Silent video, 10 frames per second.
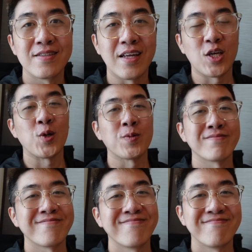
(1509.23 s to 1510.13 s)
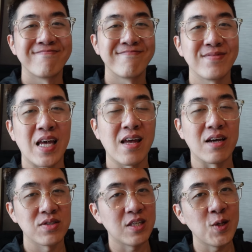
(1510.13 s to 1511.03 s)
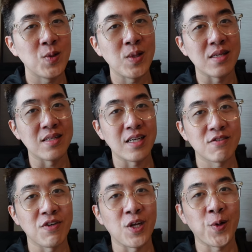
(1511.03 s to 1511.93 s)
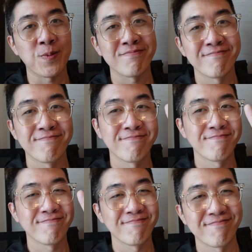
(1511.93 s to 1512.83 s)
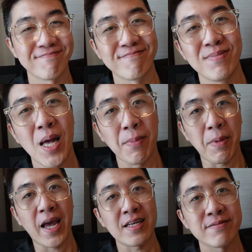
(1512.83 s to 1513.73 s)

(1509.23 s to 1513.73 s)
thank you, and I'll see you in the next video. Bye-bye.